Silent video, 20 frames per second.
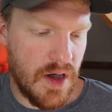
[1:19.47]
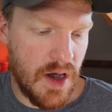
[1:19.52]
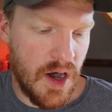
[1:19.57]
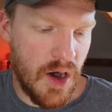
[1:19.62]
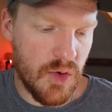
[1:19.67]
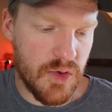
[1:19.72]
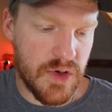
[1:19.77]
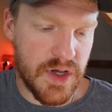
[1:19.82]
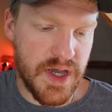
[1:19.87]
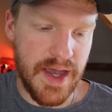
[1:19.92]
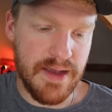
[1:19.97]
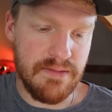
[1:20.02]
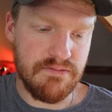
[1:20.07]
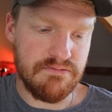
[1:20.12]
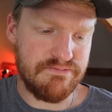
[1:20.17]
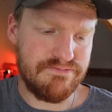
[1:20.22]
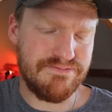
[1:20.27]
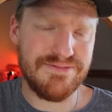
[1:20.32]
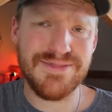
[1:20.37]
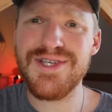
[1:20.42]
Okay,
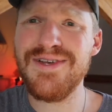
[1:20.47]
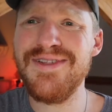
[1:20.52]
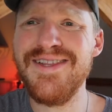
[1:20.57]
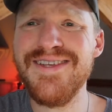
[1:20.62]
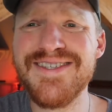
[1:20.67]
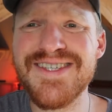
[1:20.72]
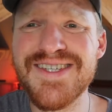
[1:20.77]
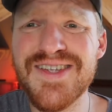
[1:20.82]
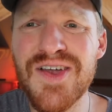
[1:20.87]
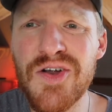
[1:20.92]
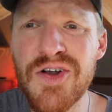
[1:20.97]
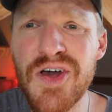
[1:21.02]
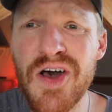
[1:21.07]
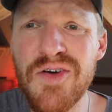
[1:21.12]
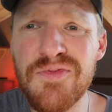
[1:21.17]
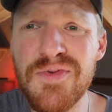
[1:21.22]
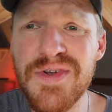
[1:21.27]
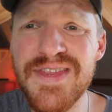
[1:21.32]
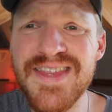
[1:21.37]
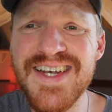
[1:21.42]
so let's start
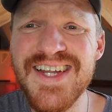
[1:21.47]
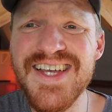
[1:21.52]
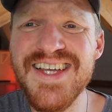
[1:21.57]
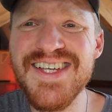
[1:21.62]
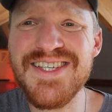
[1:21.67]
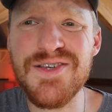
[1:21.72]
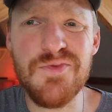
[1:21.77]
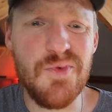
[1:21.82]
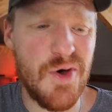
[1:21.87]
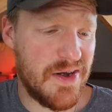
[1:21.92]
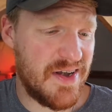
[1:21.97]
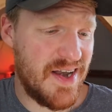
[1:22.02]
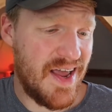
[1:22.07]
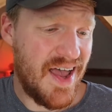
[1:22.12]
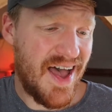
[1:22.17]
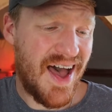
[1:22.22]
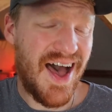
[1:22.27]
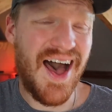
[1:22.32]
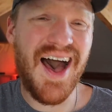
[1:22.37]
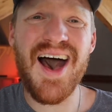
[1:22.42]
off with an easy one.
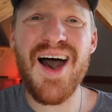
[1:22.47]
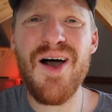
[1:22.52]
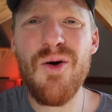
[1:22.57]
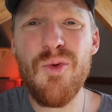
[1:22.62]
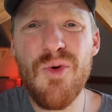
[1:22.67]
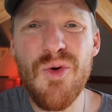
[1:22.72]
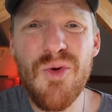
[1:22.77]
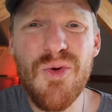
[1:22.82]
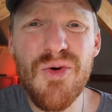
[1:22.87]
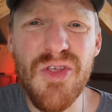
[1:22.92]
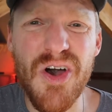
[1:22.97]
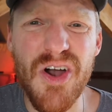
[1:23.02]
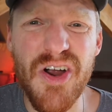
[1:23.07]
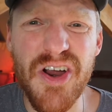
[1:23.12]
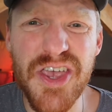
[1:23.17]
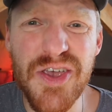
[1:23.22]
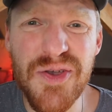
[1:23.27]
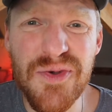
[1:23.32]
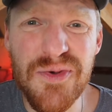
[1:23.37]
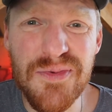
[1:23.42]
How old are
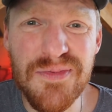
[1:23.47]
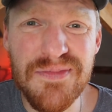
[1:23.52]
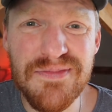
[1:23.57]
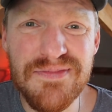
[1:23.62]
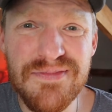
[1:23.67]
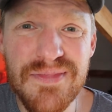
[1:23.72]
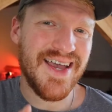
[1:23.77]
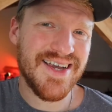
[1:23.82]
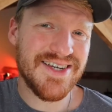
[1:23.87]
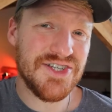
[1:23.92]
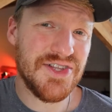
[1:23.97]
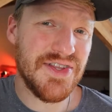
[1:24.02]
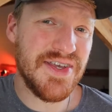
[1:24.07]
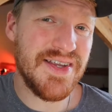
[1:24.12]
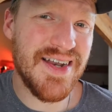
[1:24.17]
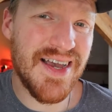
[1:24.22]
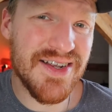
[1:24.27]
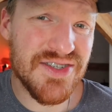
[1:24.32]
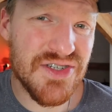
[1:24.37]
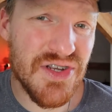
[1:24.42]
you? Actually,
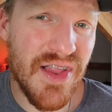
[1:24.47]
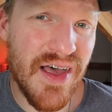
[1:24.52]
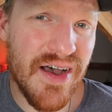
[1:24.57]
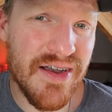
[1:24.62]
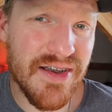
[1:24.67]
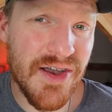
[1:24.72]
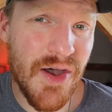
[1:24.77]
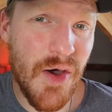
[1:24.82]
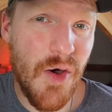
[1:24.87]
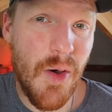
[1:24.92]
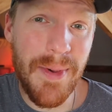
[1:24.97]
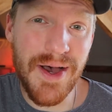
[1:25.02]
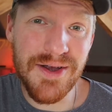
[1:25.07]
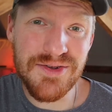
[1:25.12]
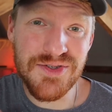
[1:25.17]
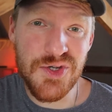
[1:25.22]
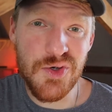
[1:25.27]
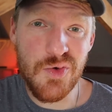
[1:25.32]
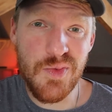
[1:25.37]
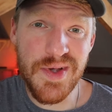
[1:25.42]
not too long ago,
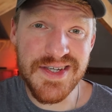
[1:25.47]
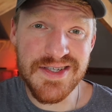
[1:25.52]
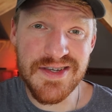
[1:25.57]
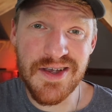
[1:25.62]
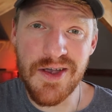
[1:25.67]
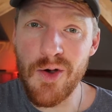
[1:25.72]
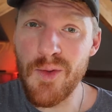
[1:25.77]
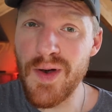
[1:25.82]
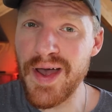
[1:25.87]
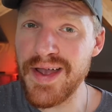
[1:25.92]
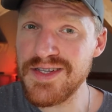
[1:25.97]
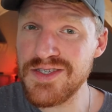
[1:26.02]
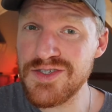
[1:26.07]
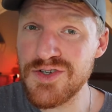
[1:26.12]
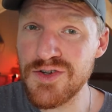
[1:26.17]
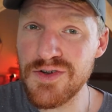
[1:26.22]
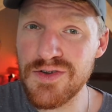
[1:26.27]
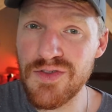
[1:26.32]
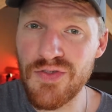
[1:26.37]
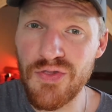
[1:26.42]
about 2 weeks ago, I
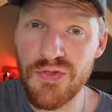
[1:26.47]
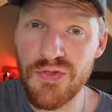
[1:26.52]
turned